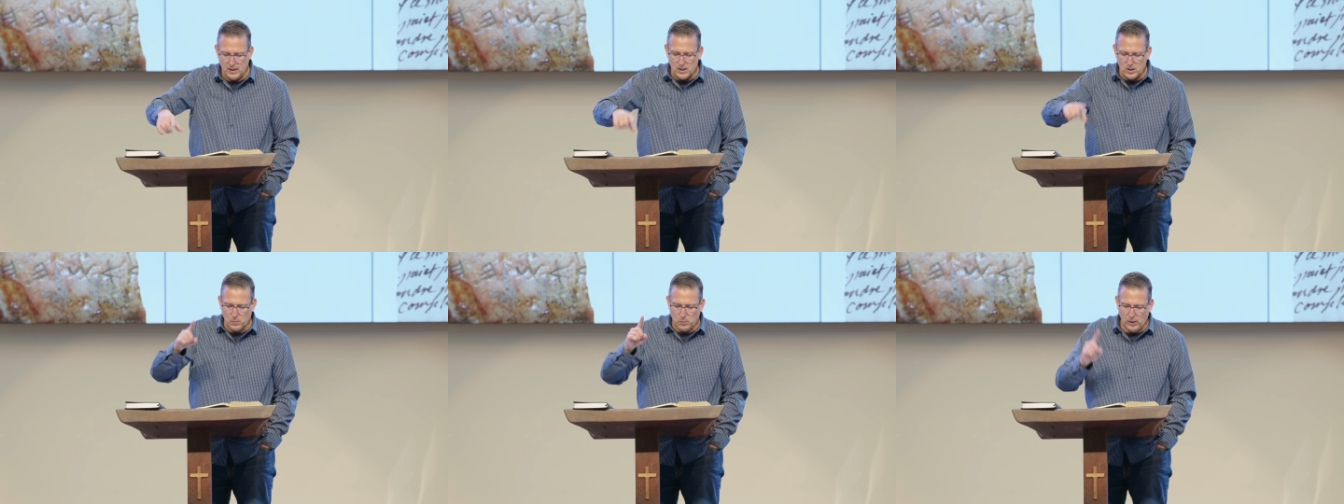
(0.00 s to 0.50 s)

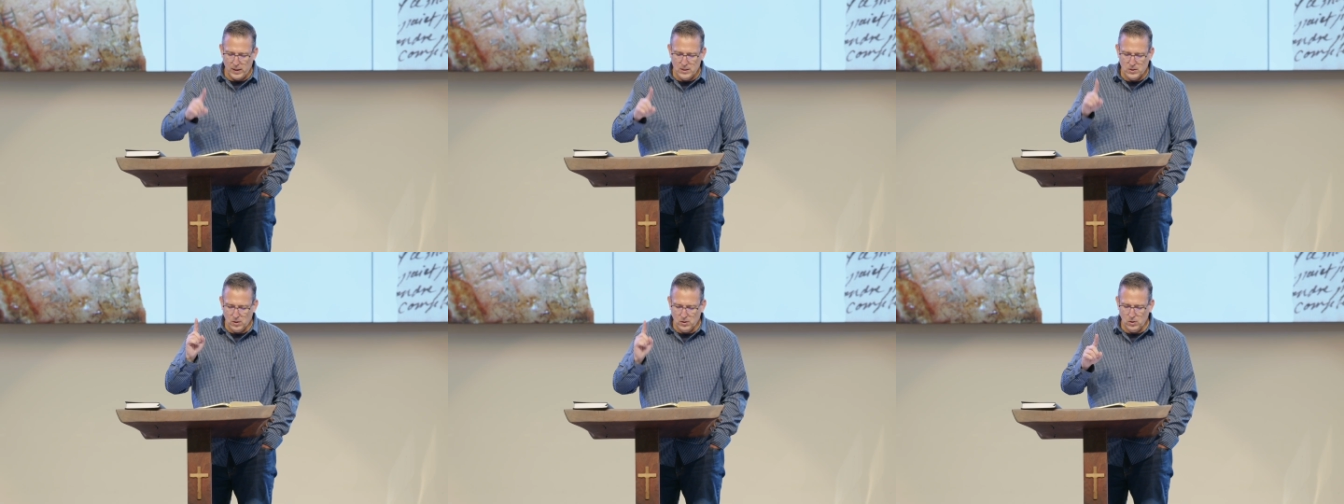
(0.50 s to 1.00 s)
to place
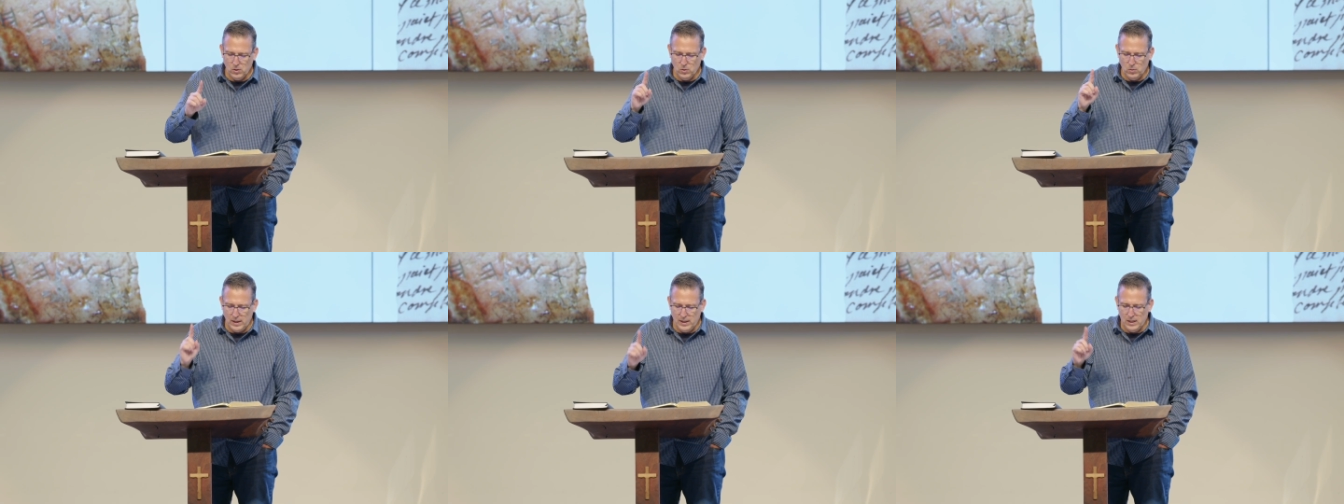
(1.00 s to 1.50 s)
on
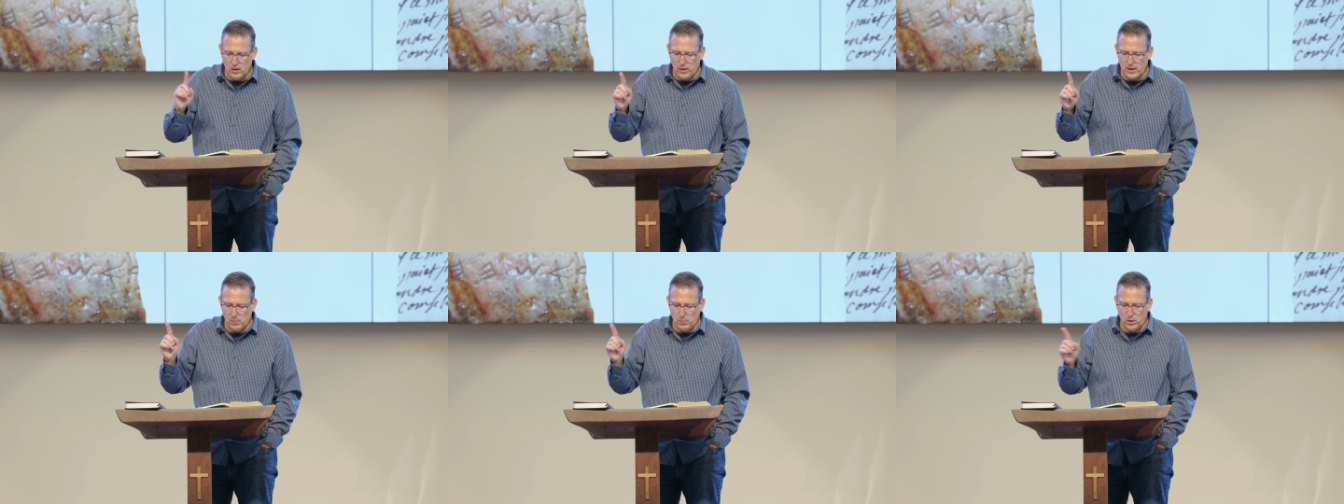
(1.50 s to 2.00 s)
you any
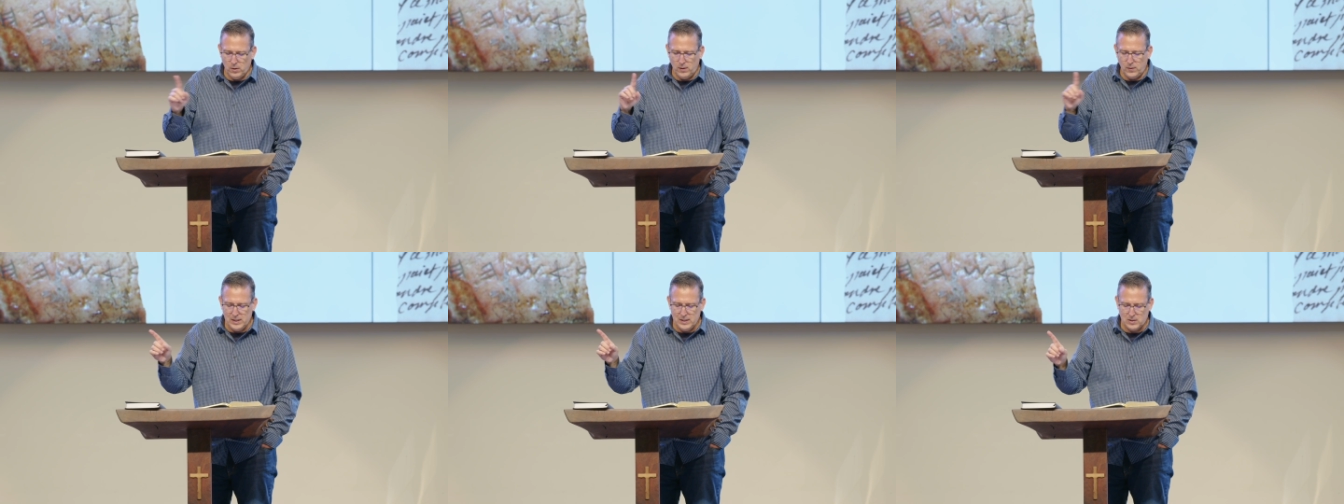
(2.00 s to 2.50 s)
greater burden than
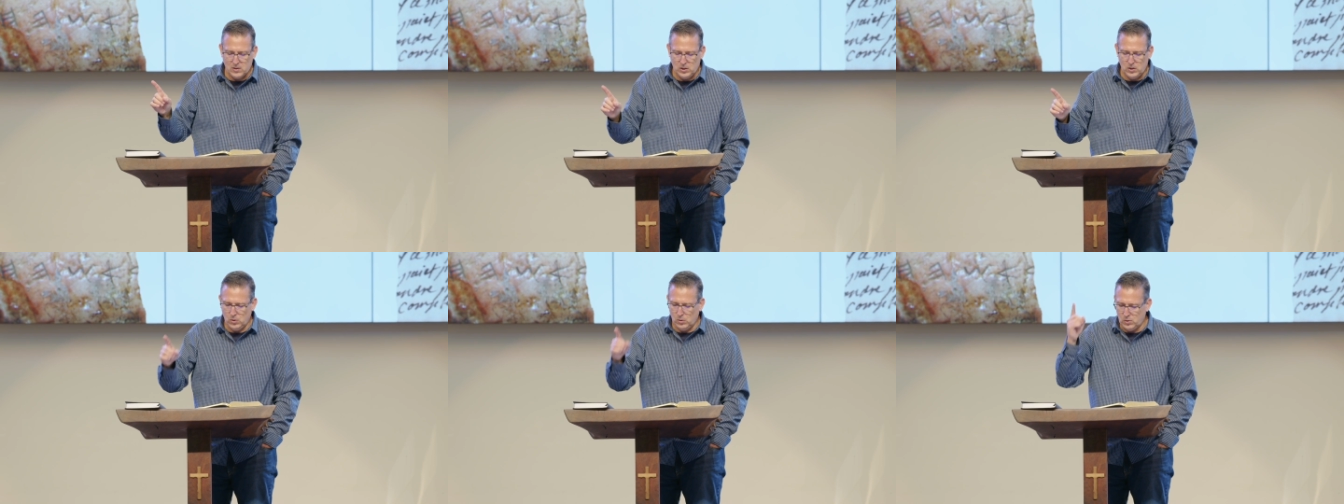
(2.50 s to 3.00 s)
these
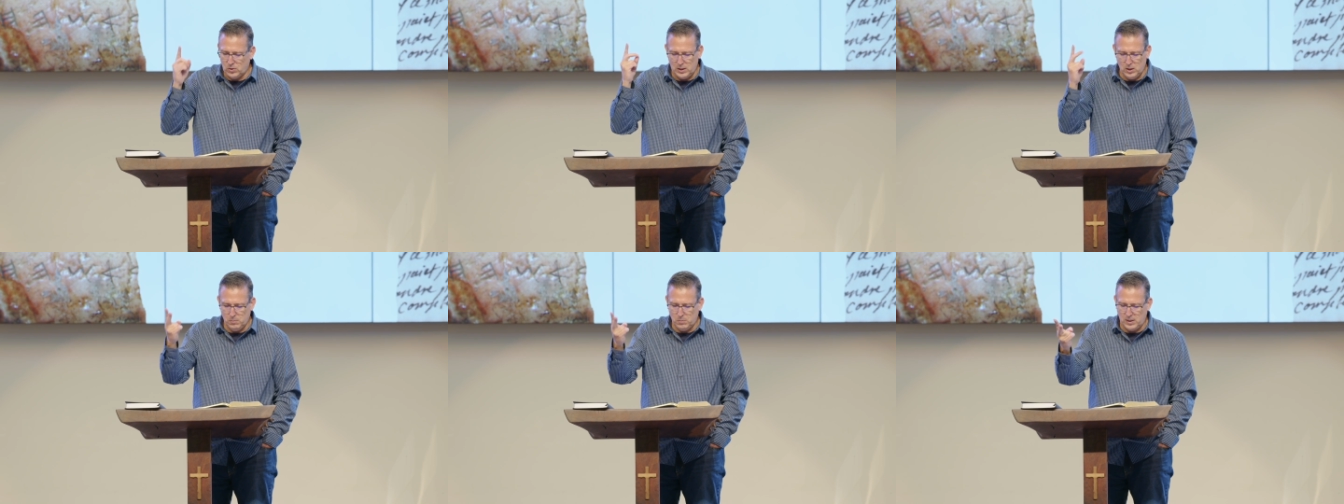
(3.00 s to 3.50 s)
essentials that
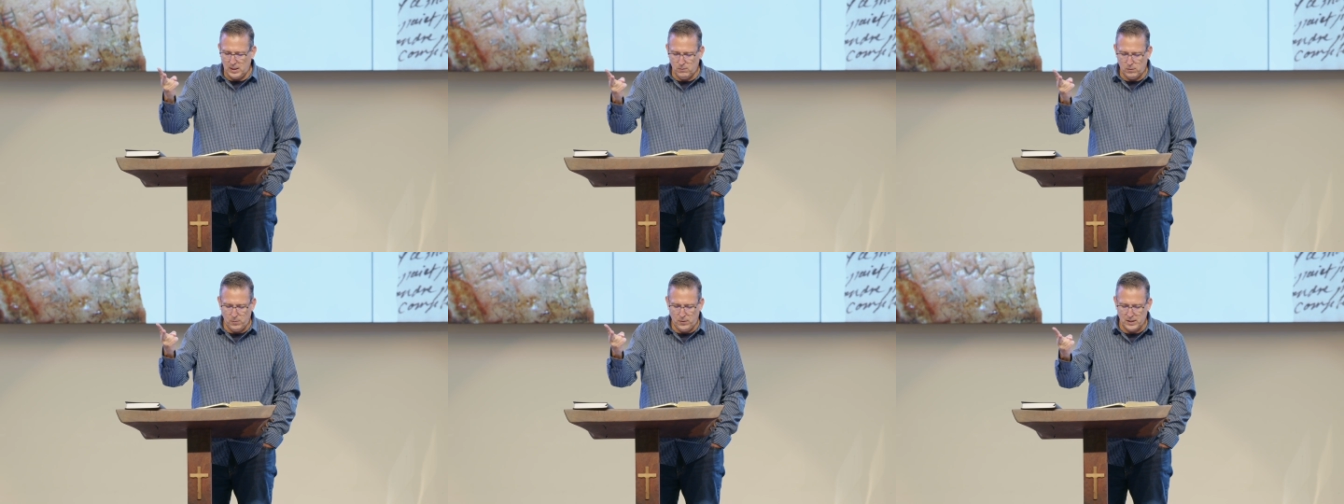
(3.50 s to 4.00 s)
you abstain
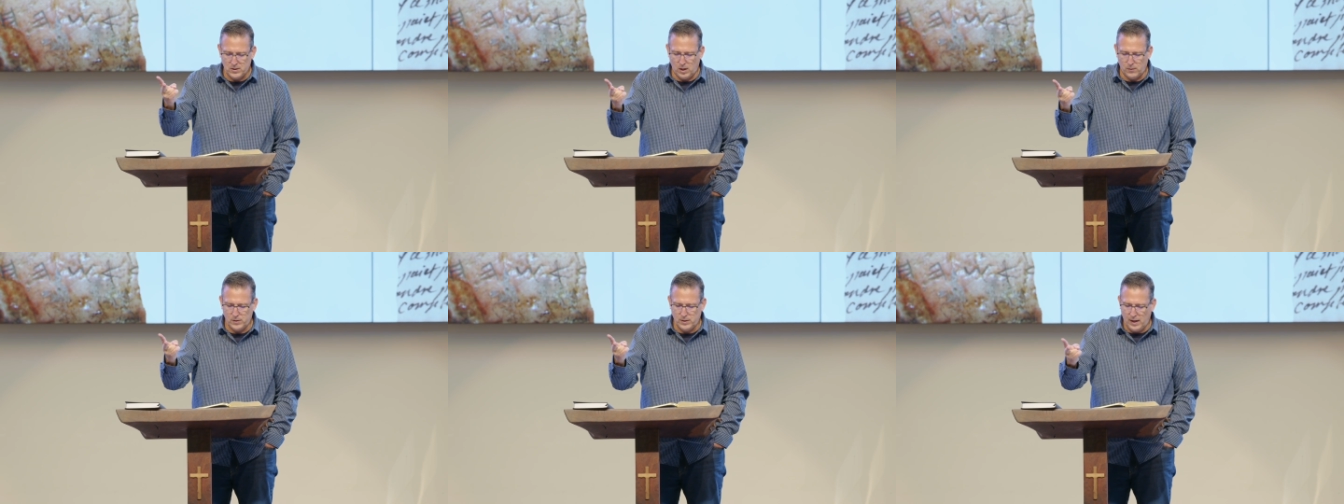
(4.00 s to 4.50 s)
from things
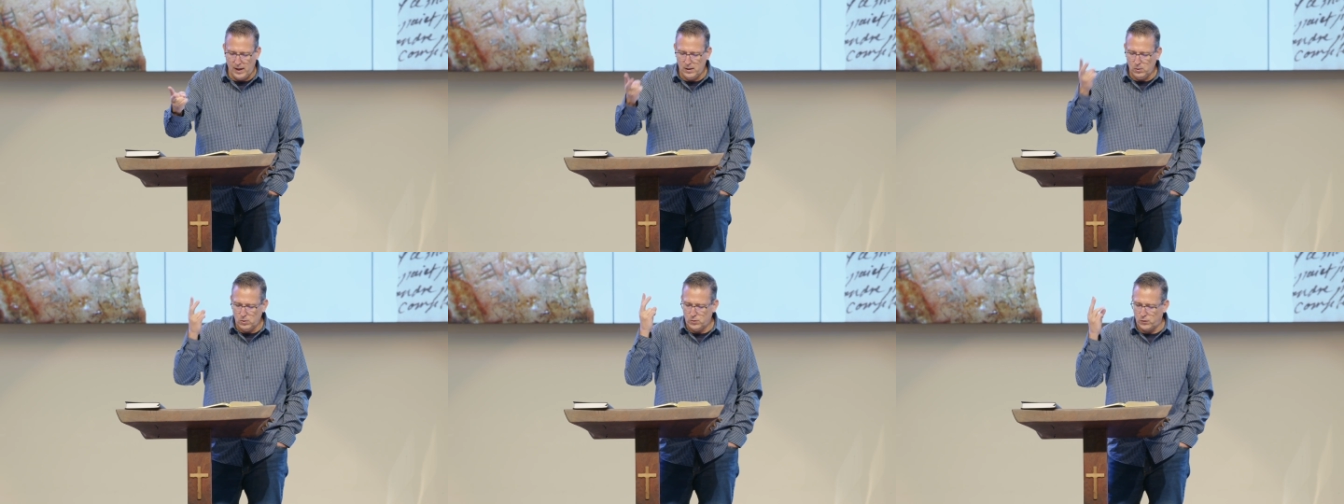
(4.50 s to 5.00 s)
offered to idols,